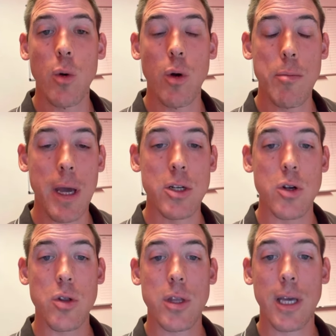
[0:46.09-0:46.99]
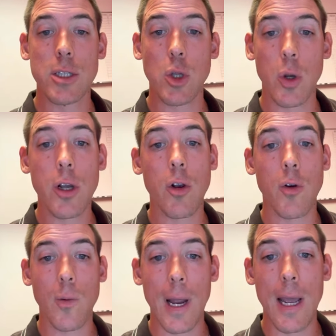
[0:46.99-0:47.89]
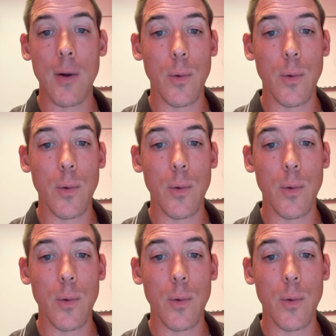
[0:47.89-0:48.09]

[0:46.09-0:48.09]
We make sure things look great.